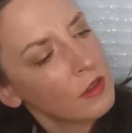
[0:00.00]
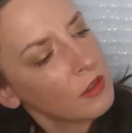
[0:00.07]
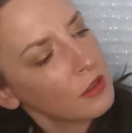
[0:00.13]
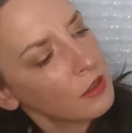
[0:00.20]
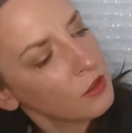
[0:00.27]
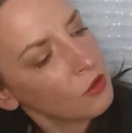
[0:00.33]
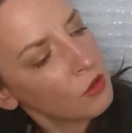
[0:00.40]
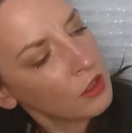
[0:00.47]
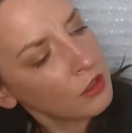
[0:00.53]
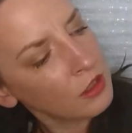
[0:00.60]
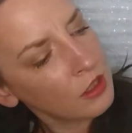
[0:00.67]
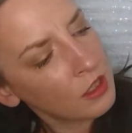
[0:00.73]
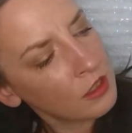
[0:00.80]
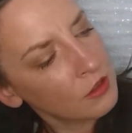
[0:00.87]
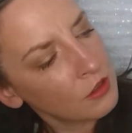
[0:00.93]
Let's go on
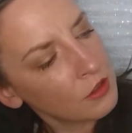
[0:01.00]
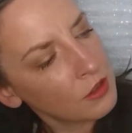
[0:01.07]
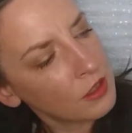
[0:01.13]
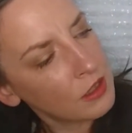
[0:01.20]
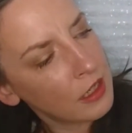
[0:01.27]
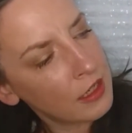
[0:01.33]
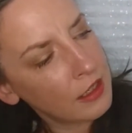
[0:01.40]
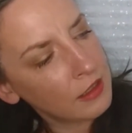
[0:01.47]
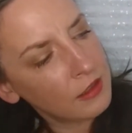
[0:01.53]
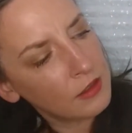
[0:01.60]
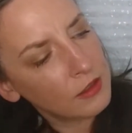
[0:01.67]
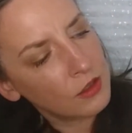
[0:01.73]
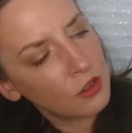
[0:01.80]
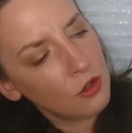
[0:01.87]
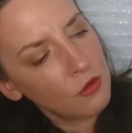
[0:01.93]
the other side.
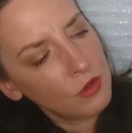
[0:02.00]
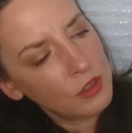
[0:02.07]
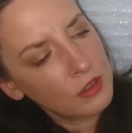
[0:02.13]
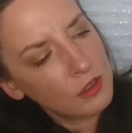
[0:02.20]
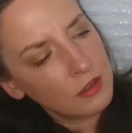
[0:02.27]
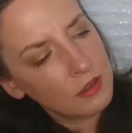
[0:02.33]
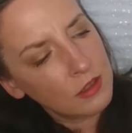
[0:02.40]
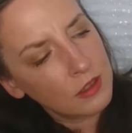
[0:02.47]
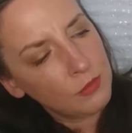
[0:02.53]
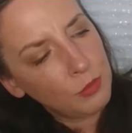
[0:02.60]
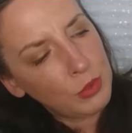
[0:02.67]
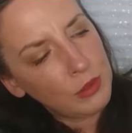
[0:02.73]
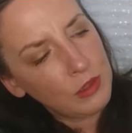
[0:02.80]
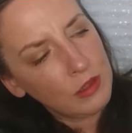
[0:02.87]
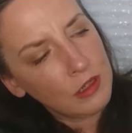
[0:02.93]
Let's go into this
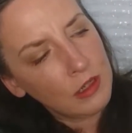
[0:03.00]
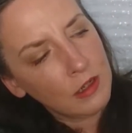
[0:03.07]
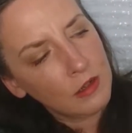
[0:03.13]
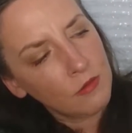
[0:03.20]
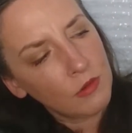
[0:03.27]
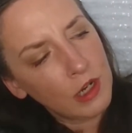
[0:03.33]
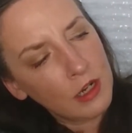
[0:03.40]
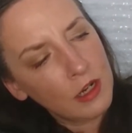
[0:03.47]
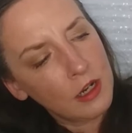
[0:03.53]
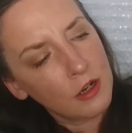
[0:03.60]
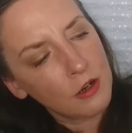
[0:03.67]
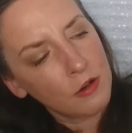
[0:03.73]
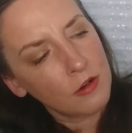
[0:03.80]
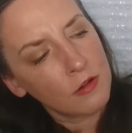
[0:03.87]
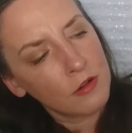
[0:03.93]
pink right
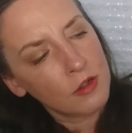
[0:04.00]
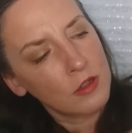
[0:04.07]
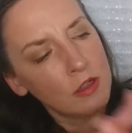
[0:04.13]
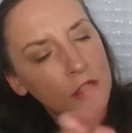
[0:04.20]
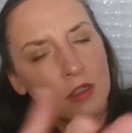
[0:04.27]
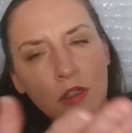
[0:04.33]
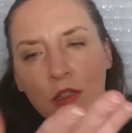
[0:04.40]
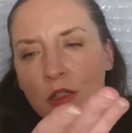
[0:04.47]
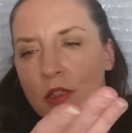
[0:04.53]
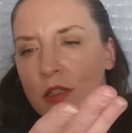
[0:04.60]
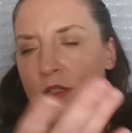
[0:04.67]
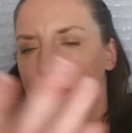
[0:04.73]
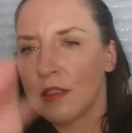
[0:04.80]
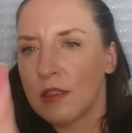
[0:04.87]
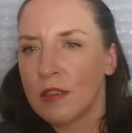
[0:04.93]
here.
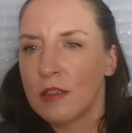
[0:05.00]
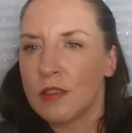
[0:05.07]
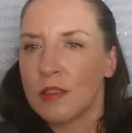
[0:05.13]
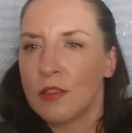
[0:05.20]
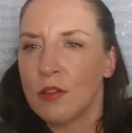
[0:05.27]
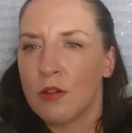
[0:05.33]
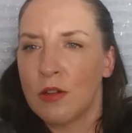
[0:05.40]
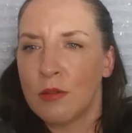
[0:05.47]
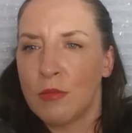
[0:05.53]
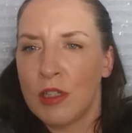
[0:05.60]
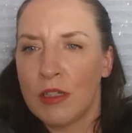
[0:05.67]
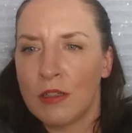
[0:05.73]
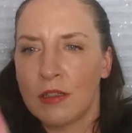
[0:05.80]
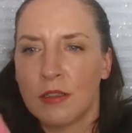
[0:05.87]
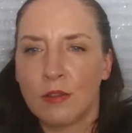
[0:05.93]
So, I
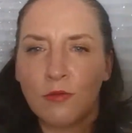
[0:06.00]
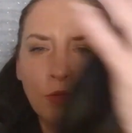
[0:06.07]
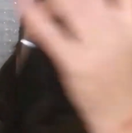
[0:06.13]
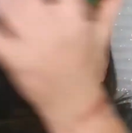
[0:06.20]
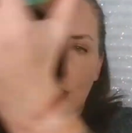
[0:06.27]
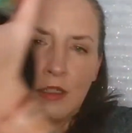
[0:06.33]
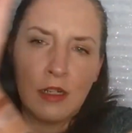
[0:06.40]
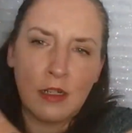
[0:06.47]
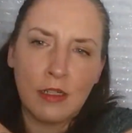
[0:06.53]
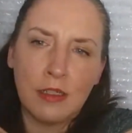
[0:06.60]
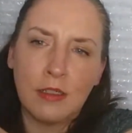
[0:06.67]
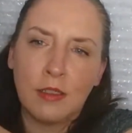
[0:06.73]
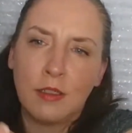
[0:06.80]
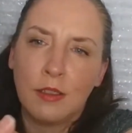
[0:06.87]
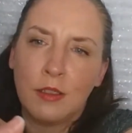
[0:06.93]
mean, it's really
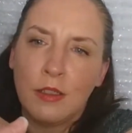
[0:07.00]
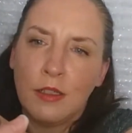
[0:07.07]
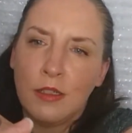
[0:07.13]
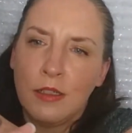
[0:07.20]
nice.